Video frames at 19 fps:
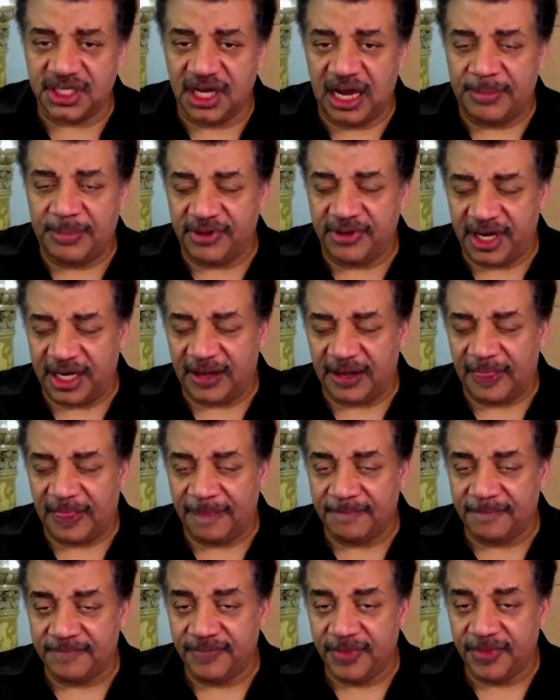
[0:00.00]
operating.
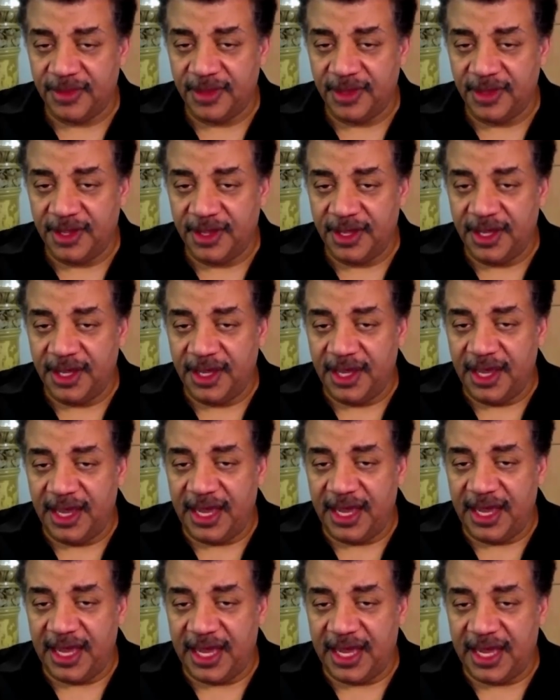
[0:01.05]

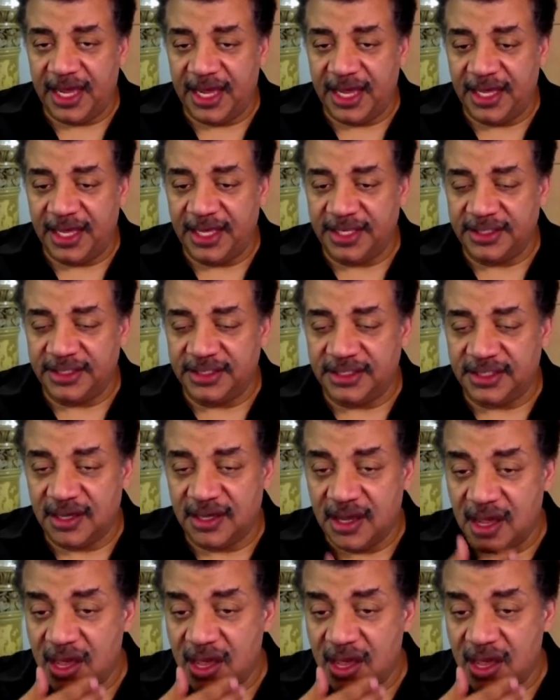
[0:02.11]
And